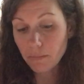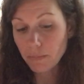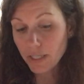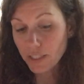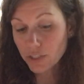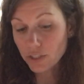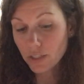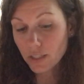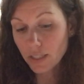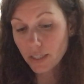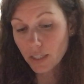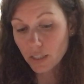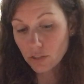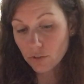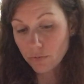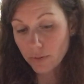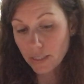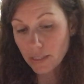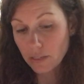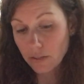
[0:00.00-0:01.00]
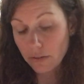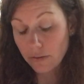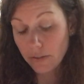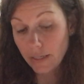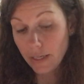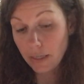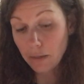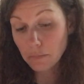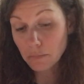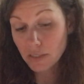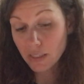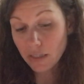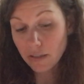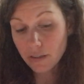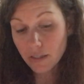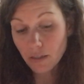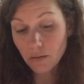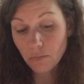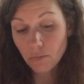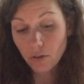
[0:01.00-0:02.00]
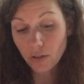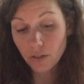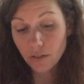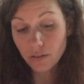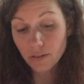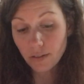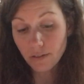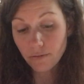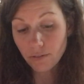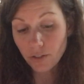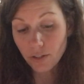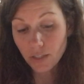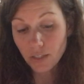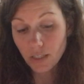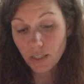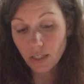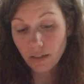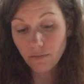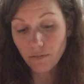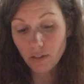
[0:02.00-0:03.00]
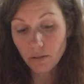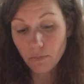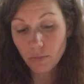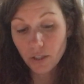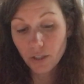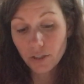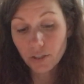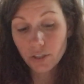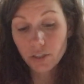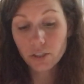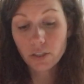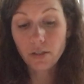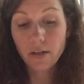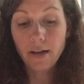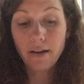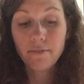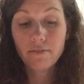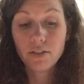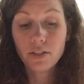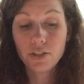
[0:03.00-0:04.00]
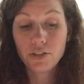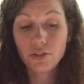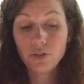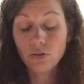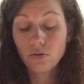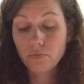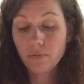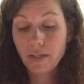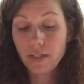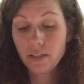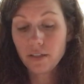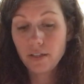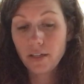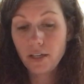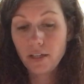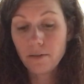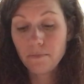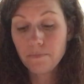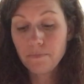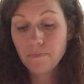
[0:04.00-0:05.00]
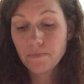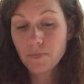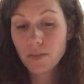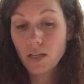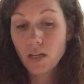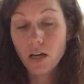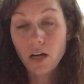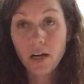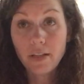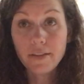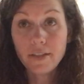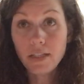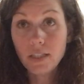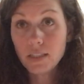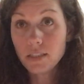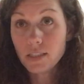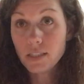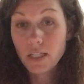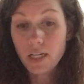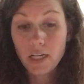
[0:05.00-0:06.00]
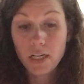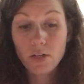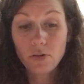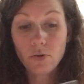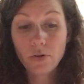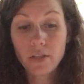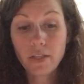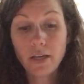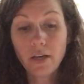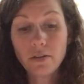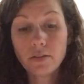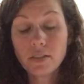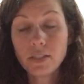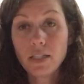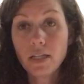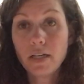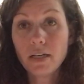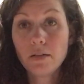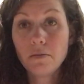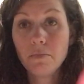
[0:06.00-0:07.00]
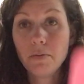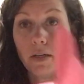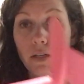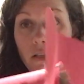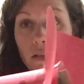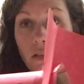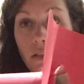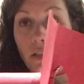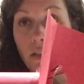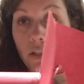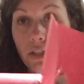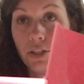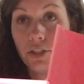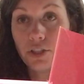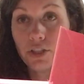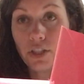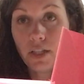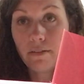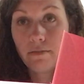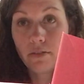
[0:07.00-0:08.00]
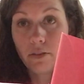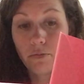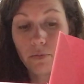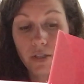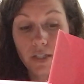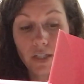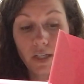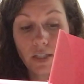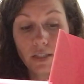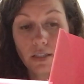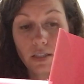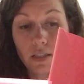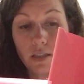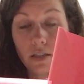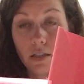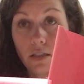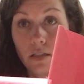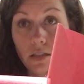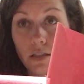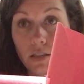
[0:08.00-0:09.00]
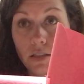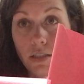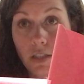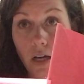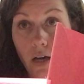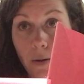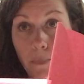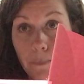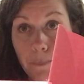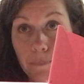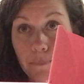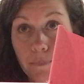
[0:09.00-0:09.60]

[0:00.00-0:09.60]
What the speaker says: Make sure the kids write their names on them. Well, if you're going to give them markers, or have an adult write a name on the inside or the outside, but you just have 3 dots on the top.